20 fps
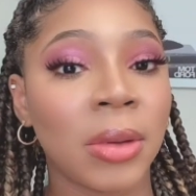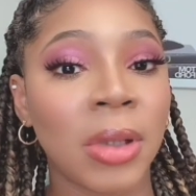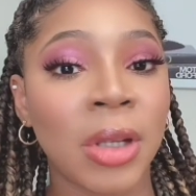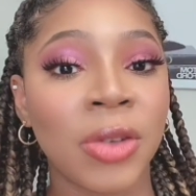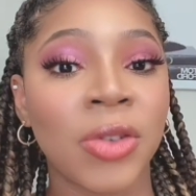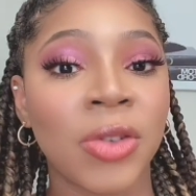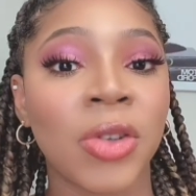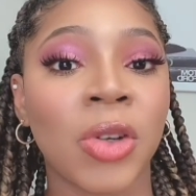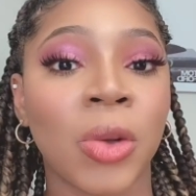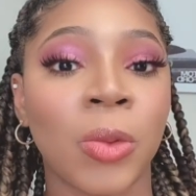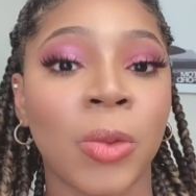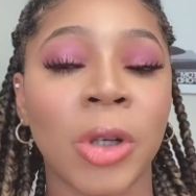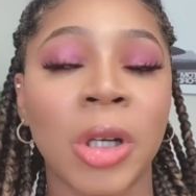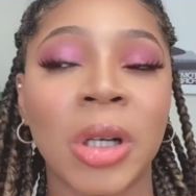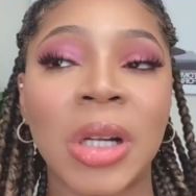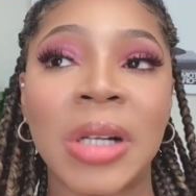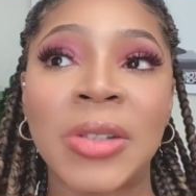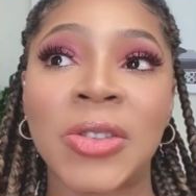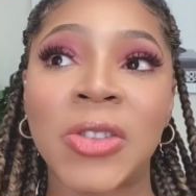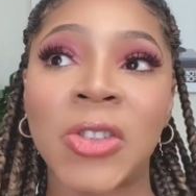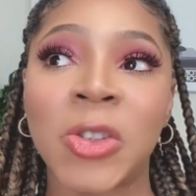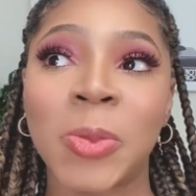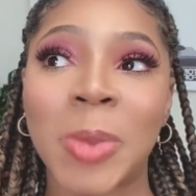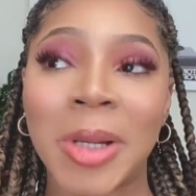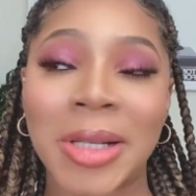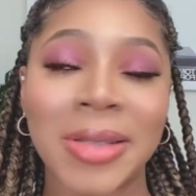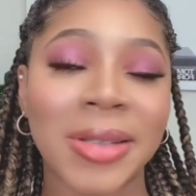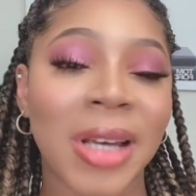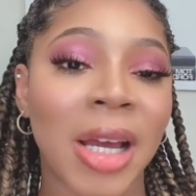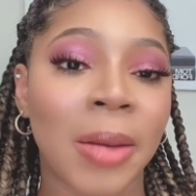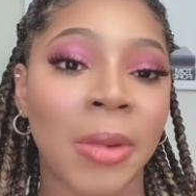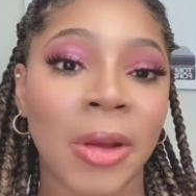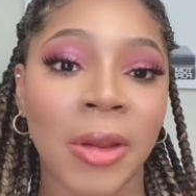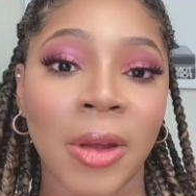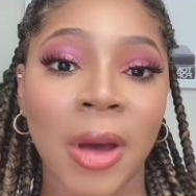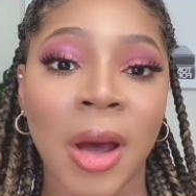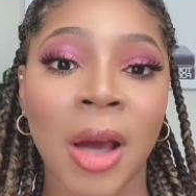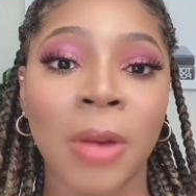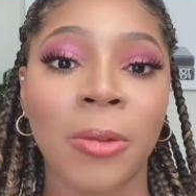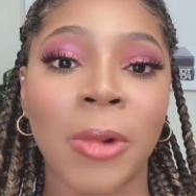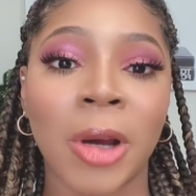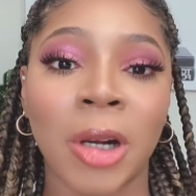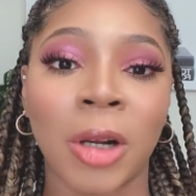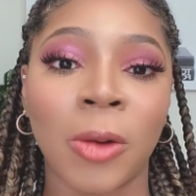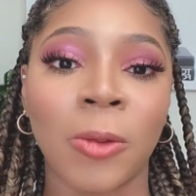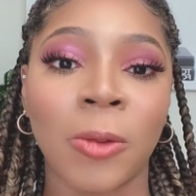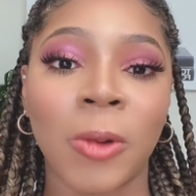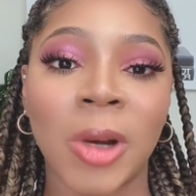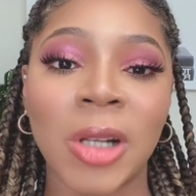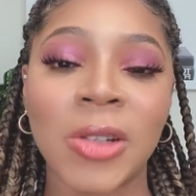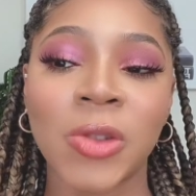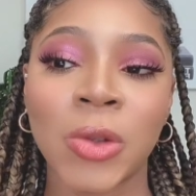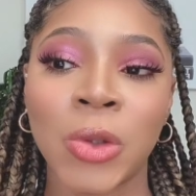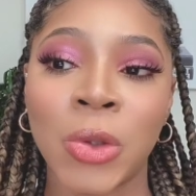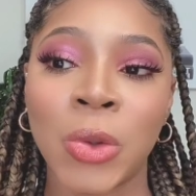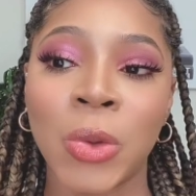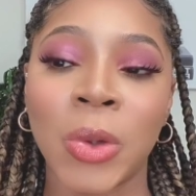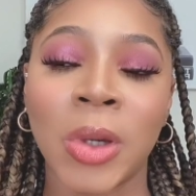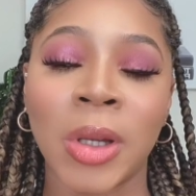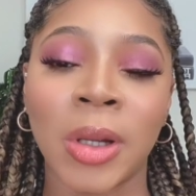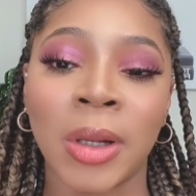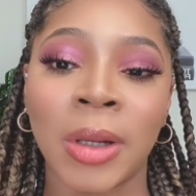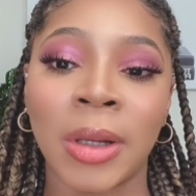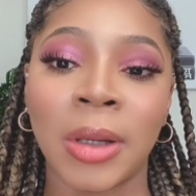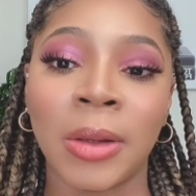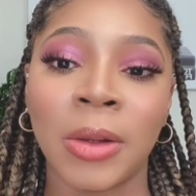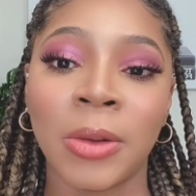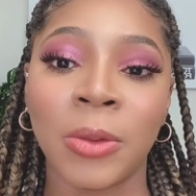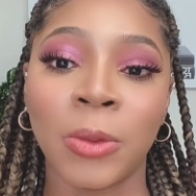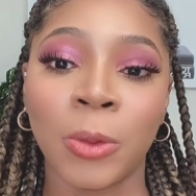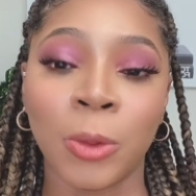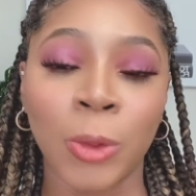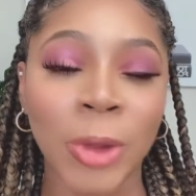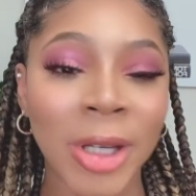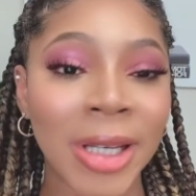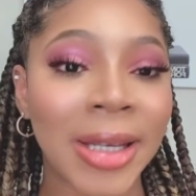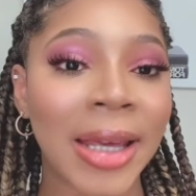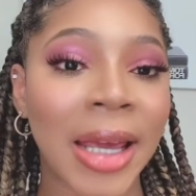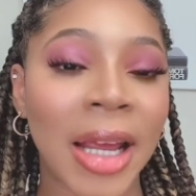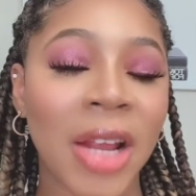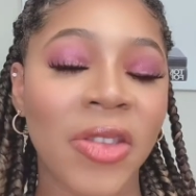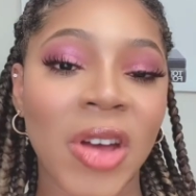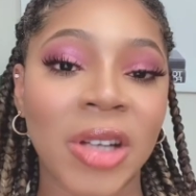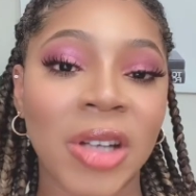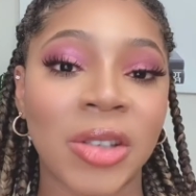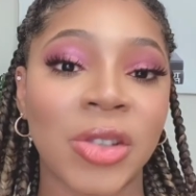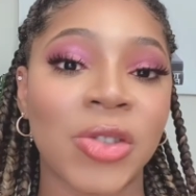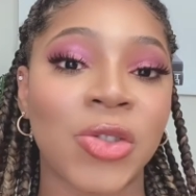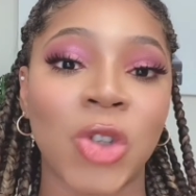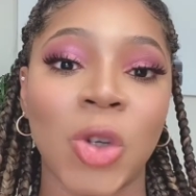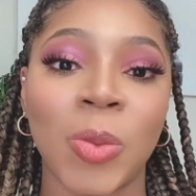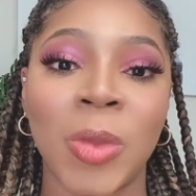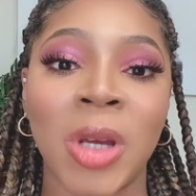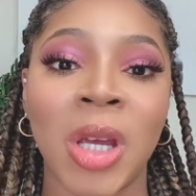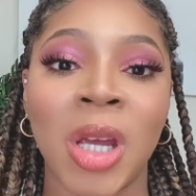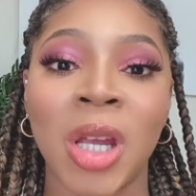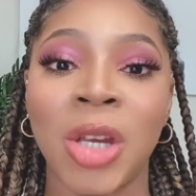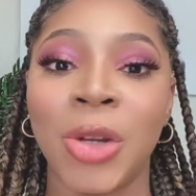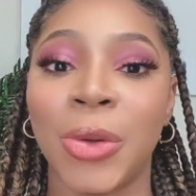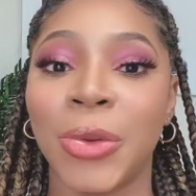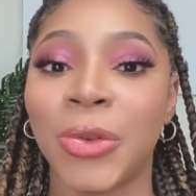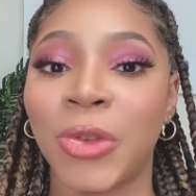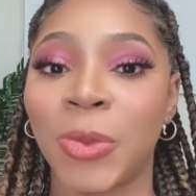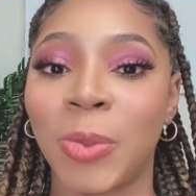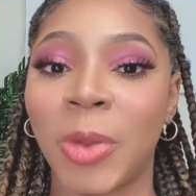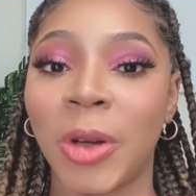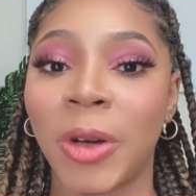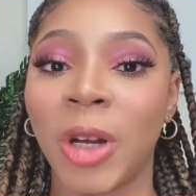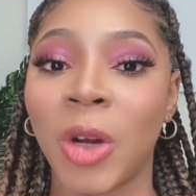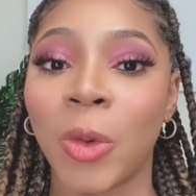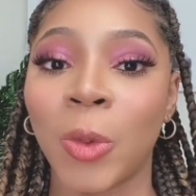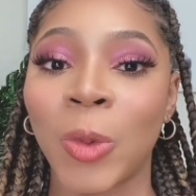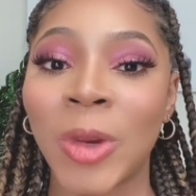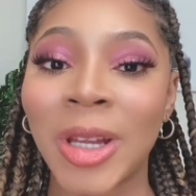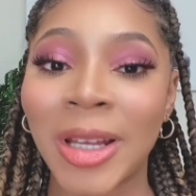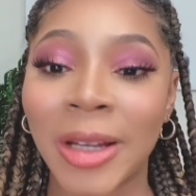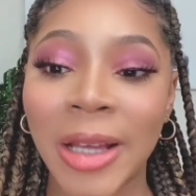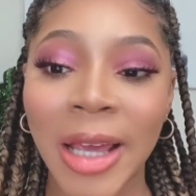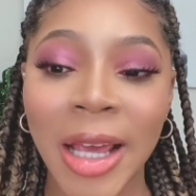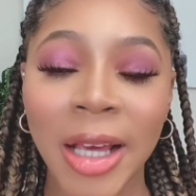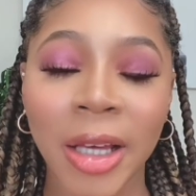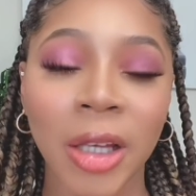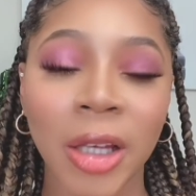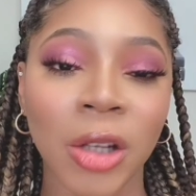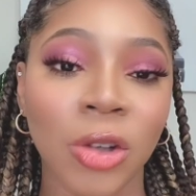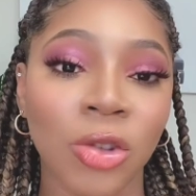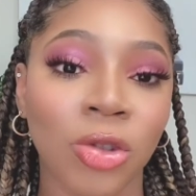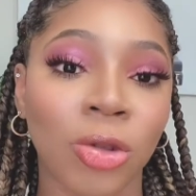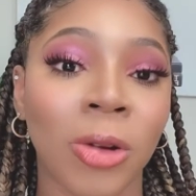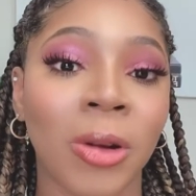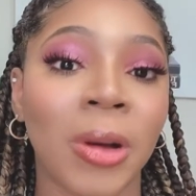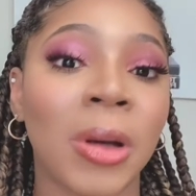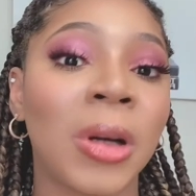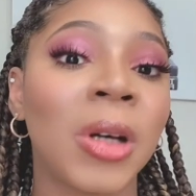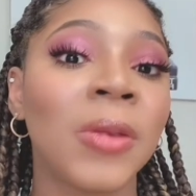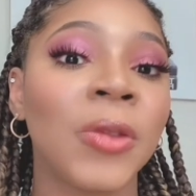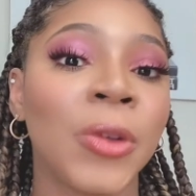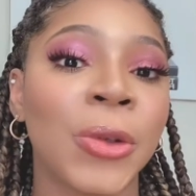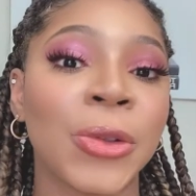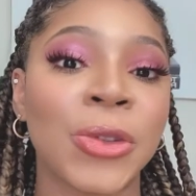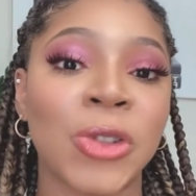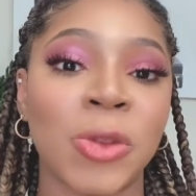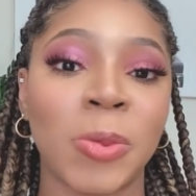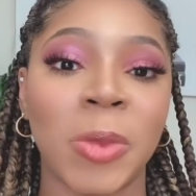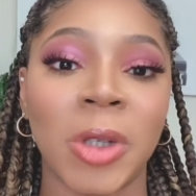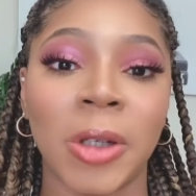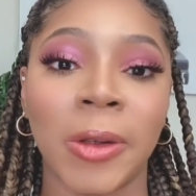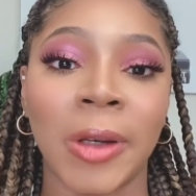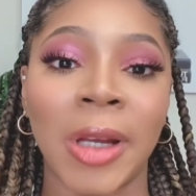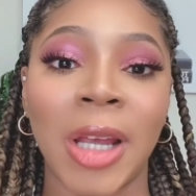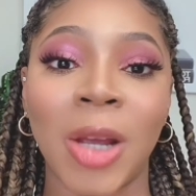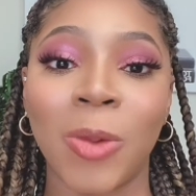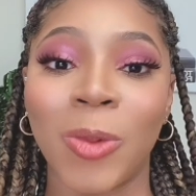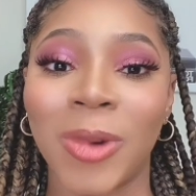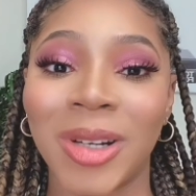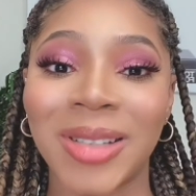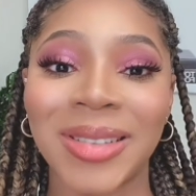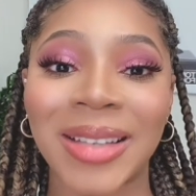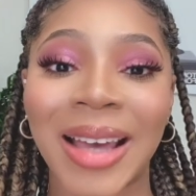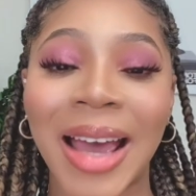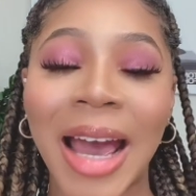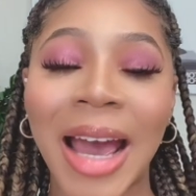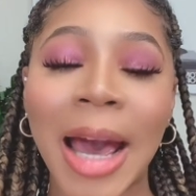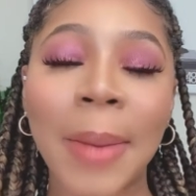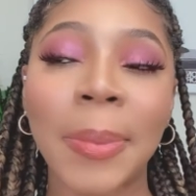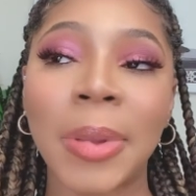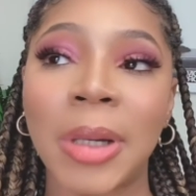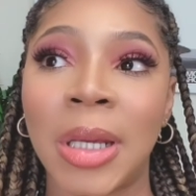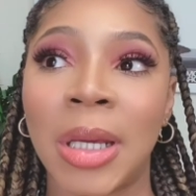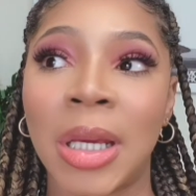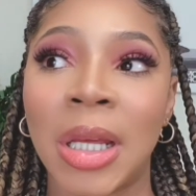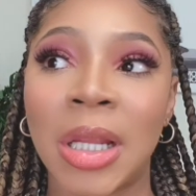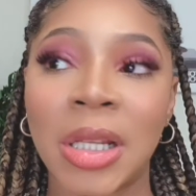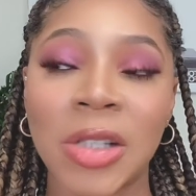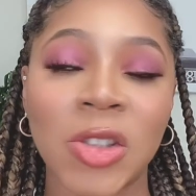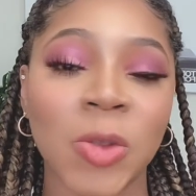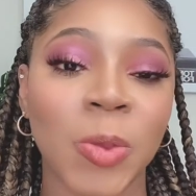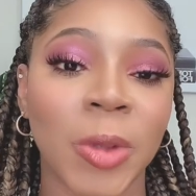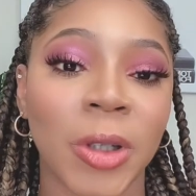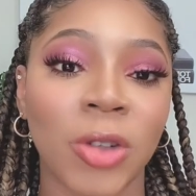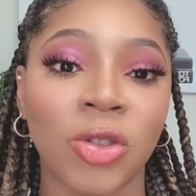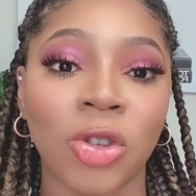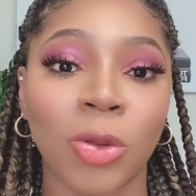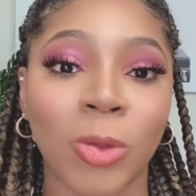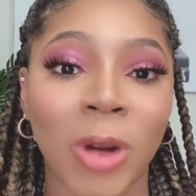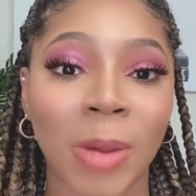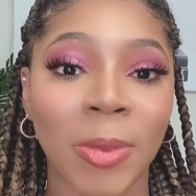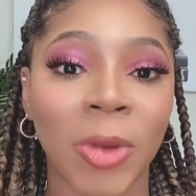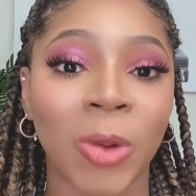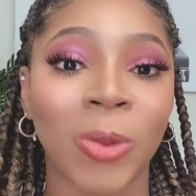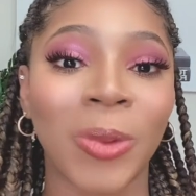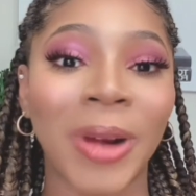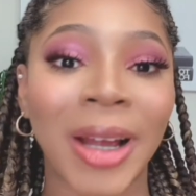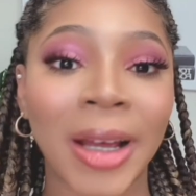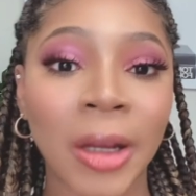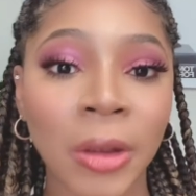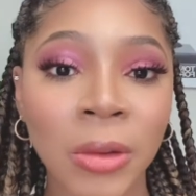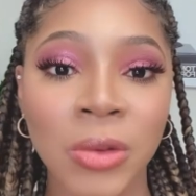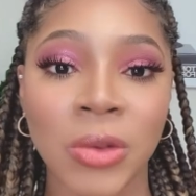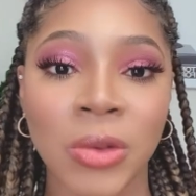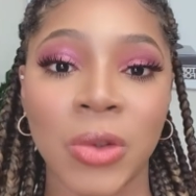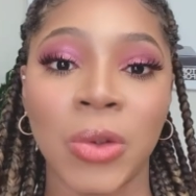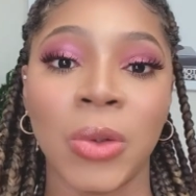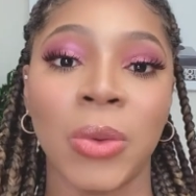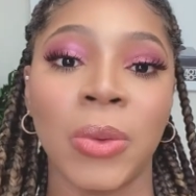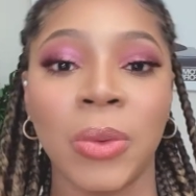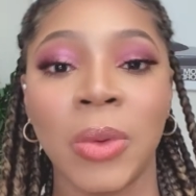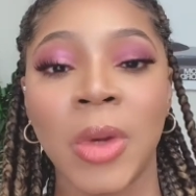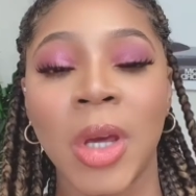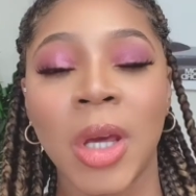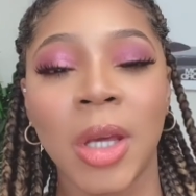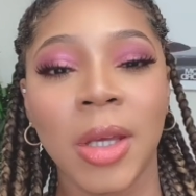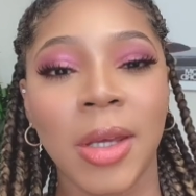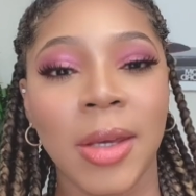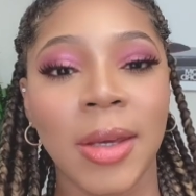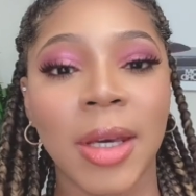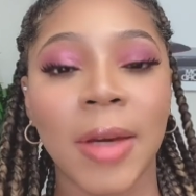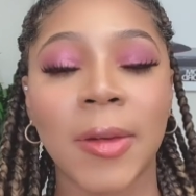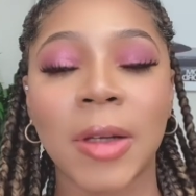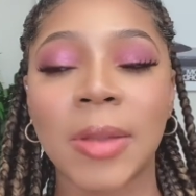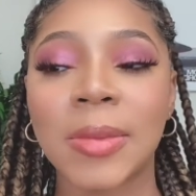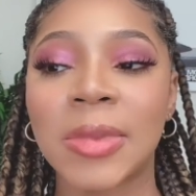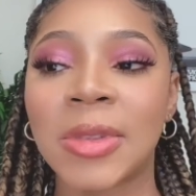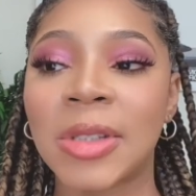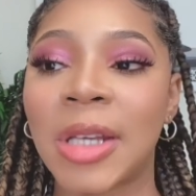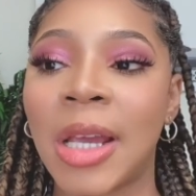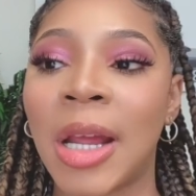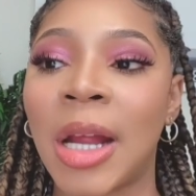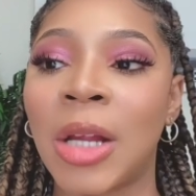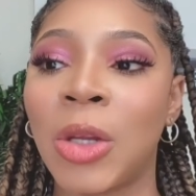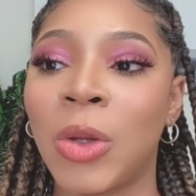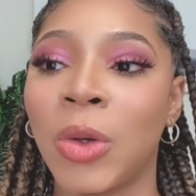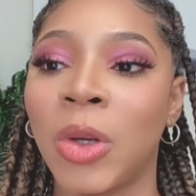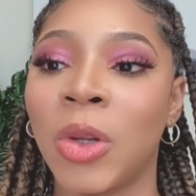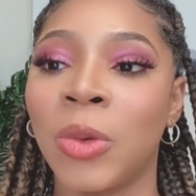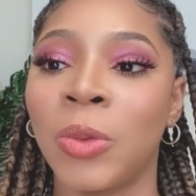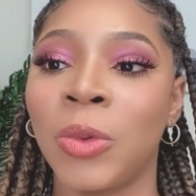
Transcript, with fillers: into the word and just spend time with God one-on-one, so you can regain that discernment in your spirit, regain control of your spirit and what is happening in the spiritual realm around you. You get what I'm saying?